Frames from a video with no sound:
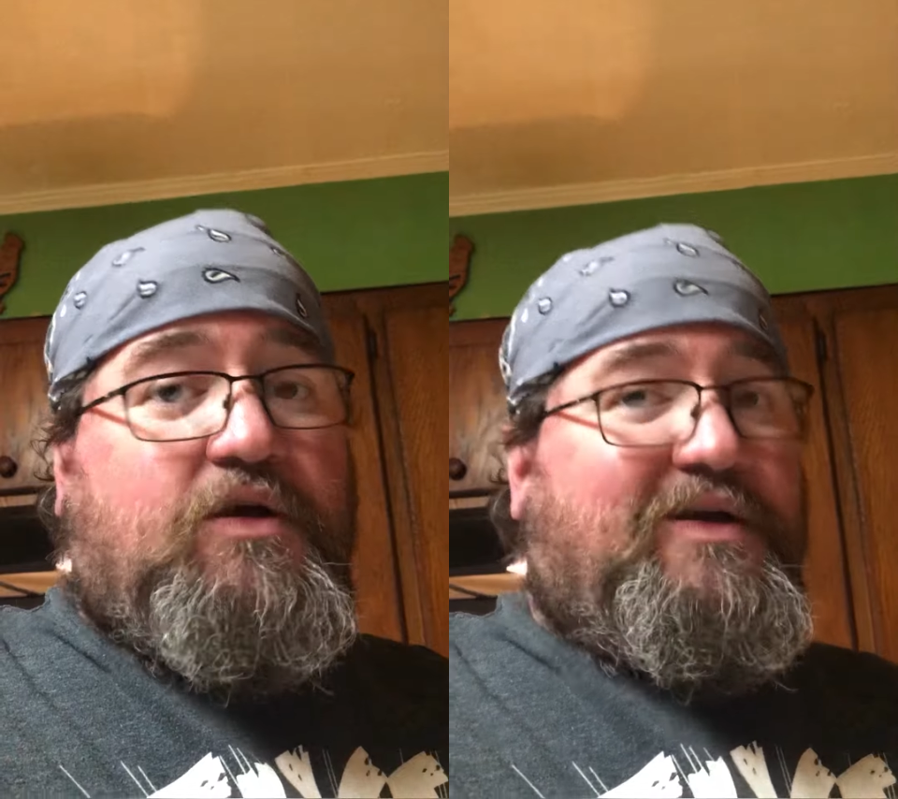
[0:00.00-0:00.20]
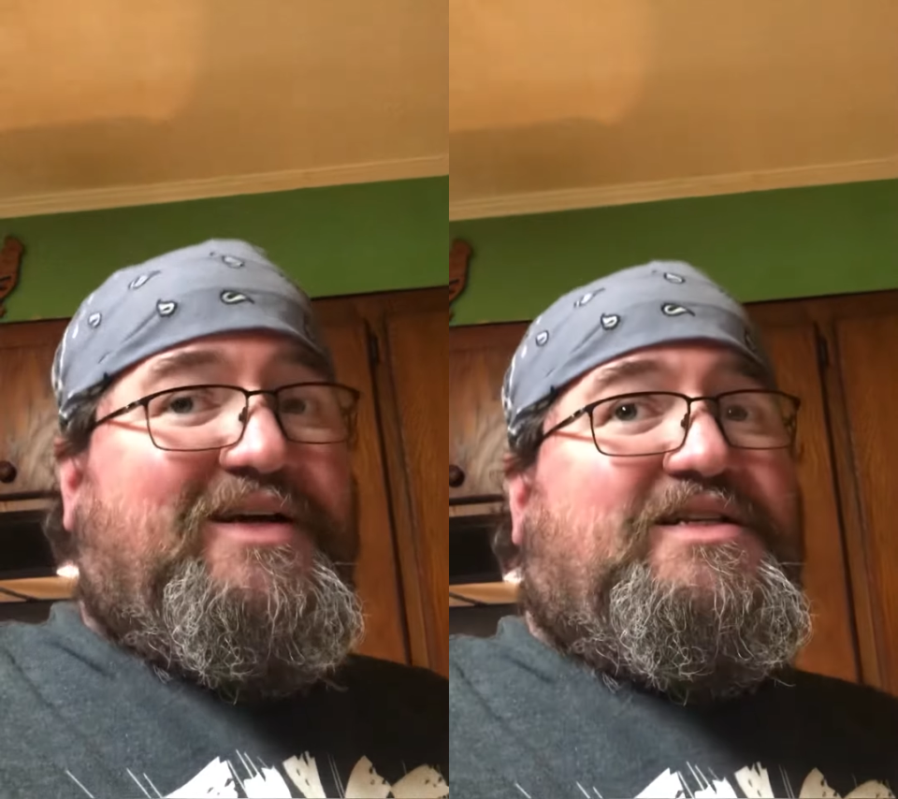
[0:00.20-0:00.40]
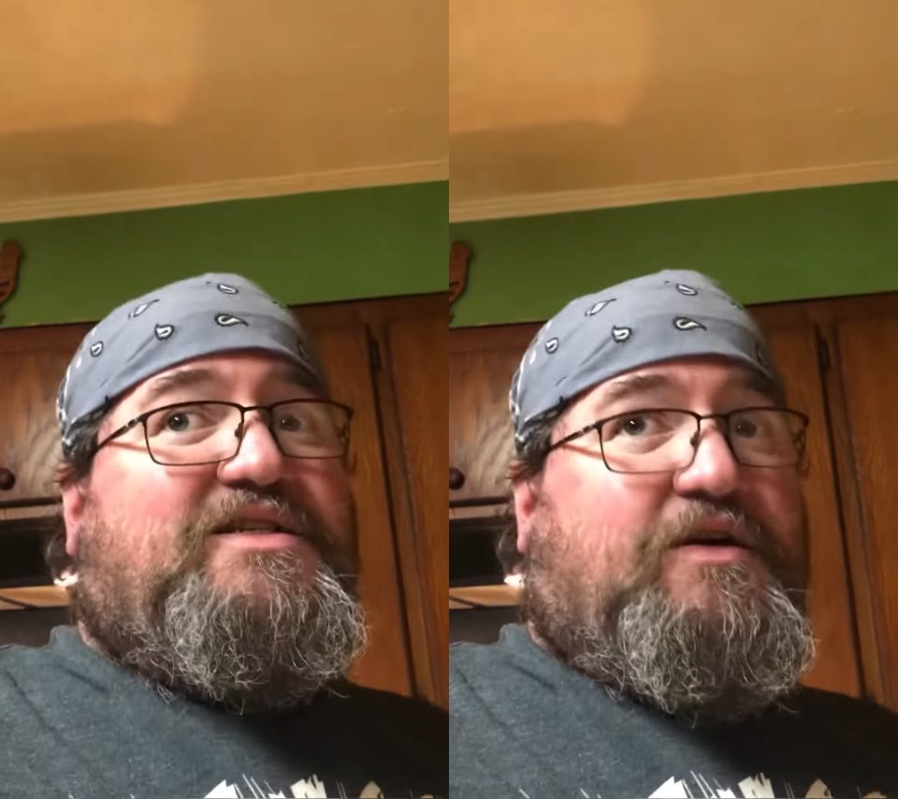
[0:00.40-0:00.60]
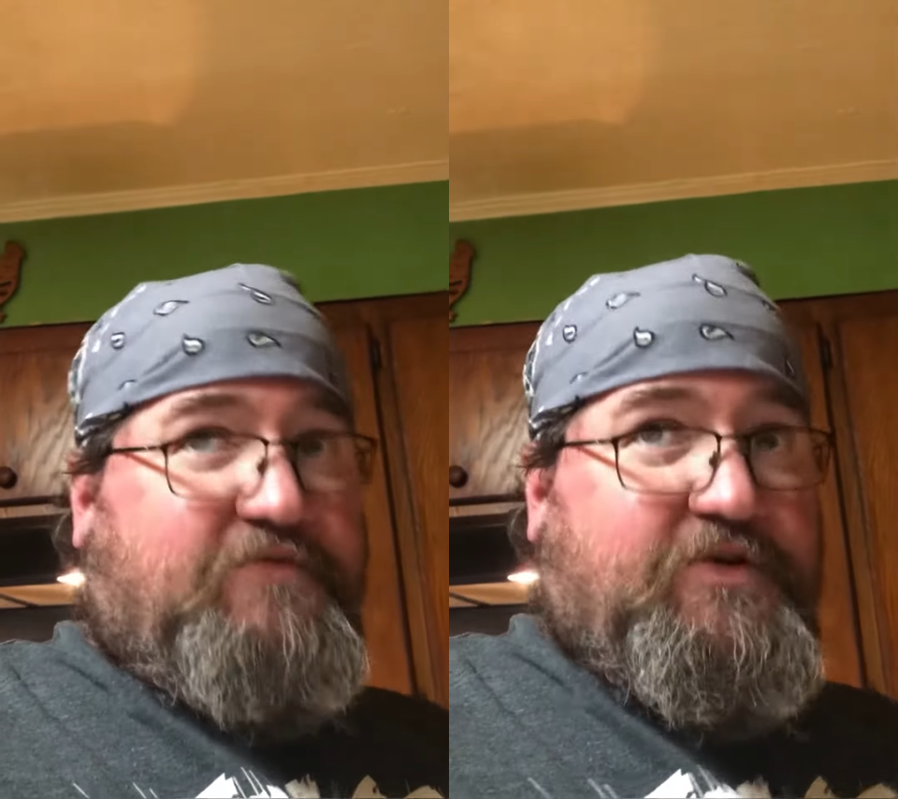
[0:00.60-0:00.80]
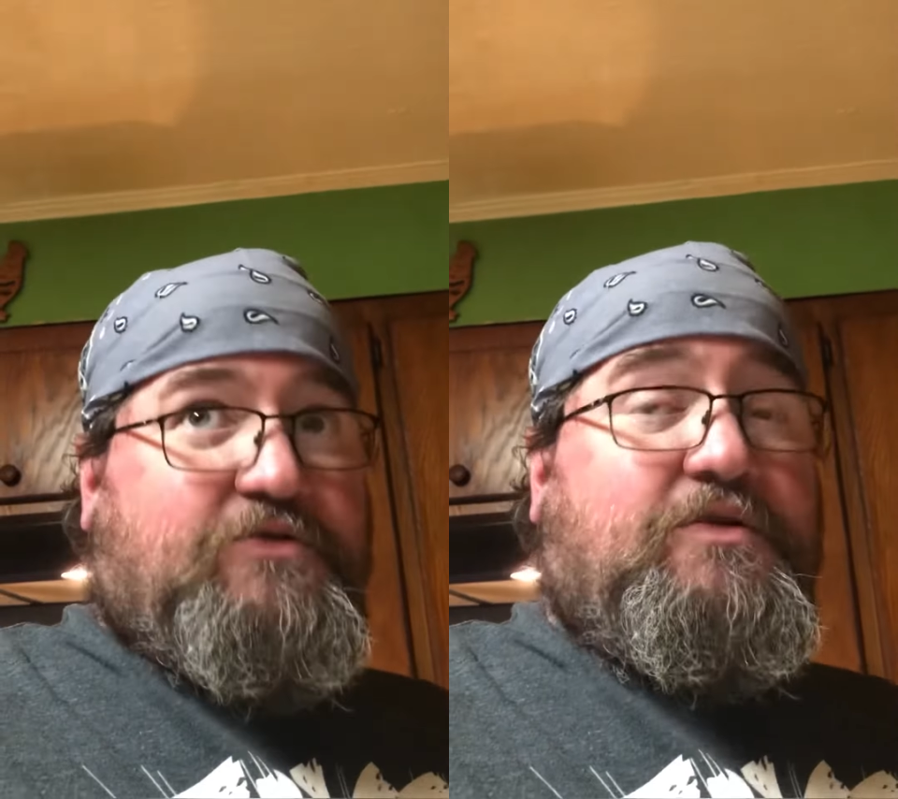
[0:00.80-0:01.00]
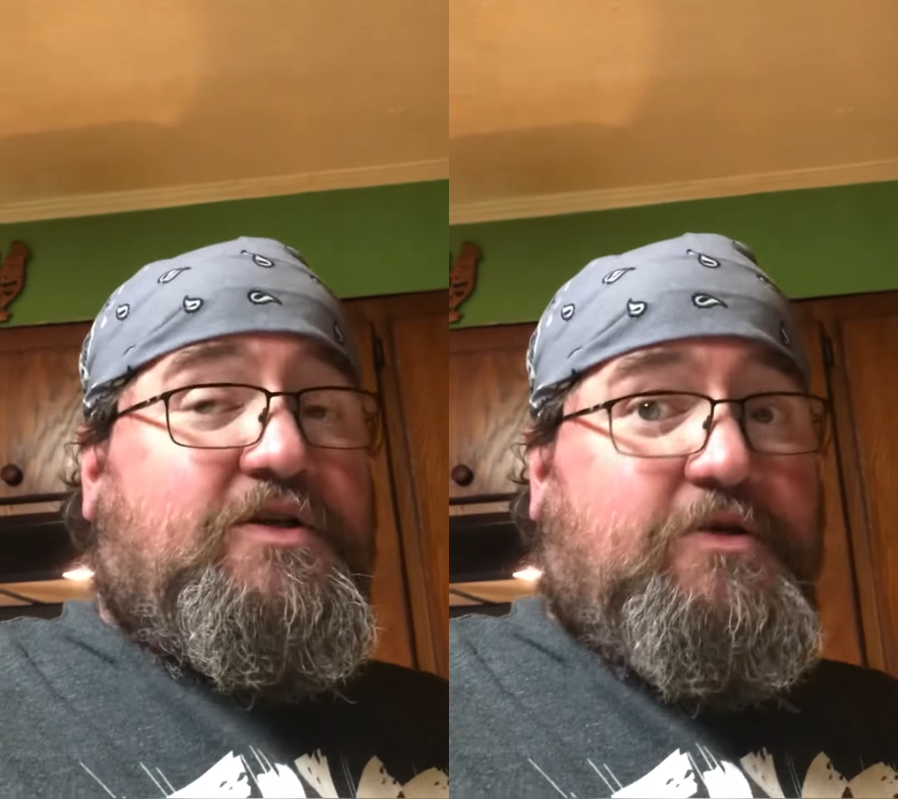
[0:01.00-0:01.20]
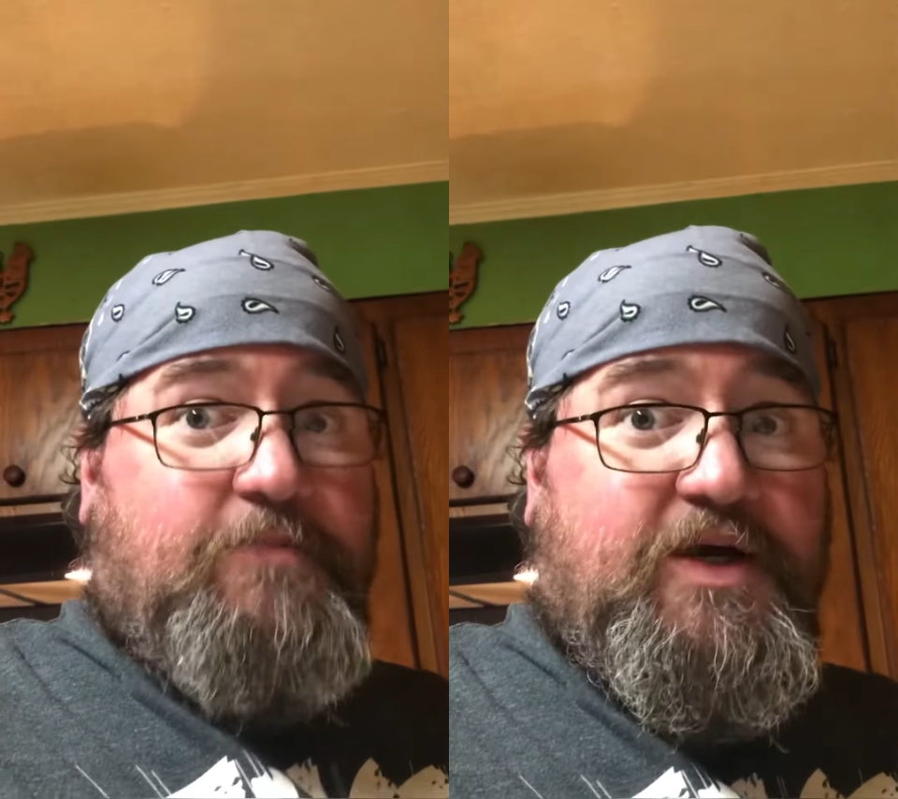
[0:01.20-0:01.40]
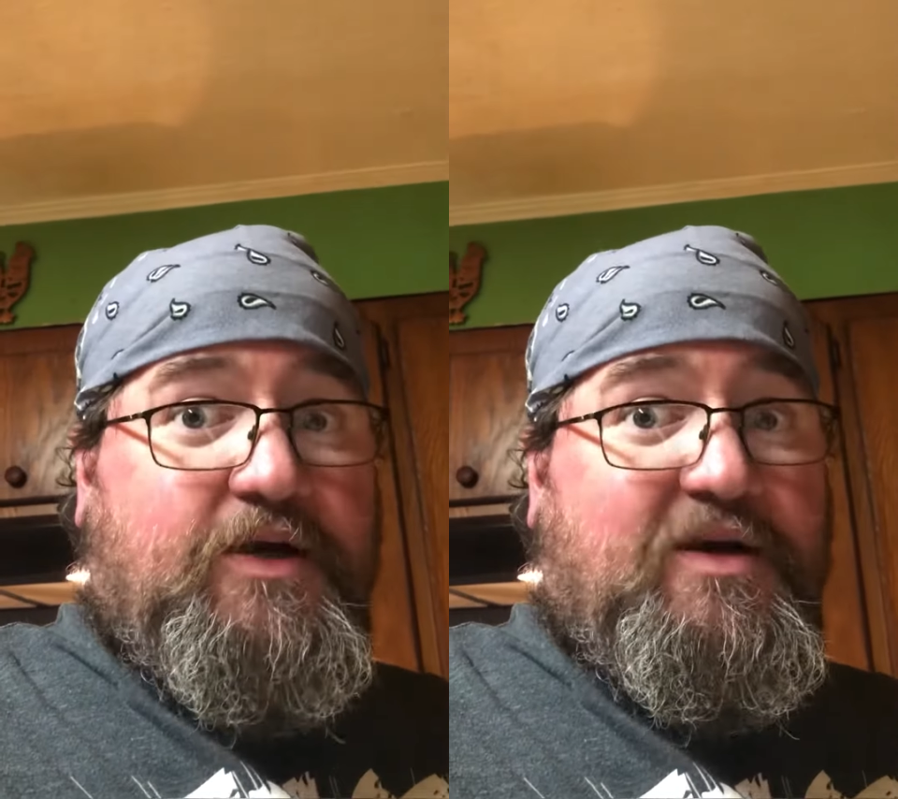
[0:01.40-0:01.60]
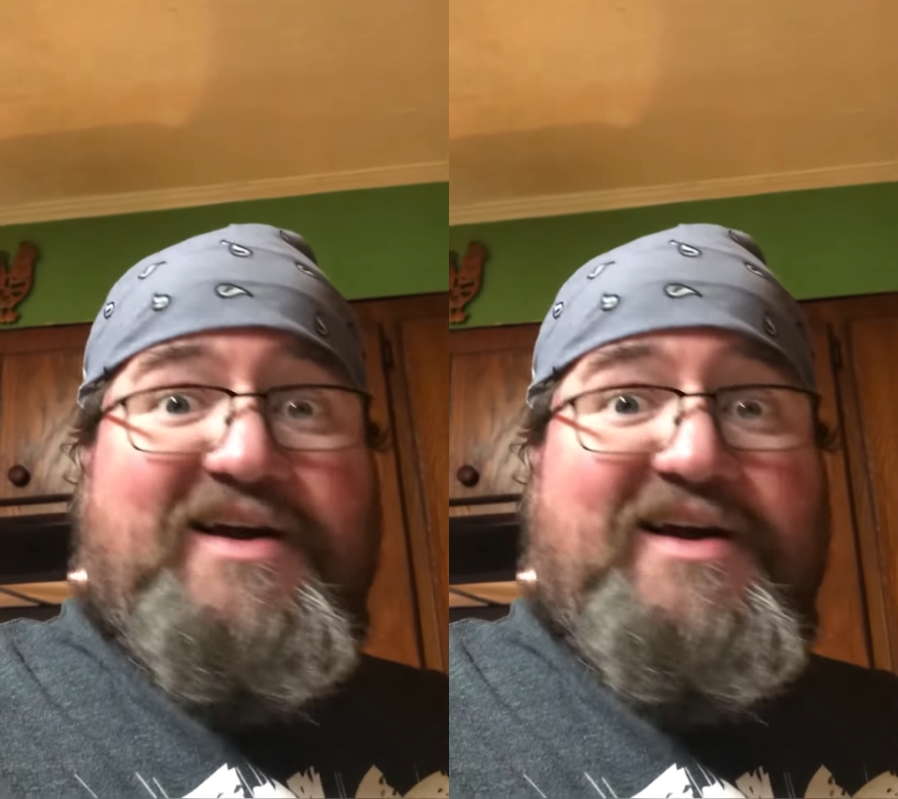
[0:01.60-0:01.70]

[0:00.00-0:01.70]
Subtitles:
That's Stephanie's recipe,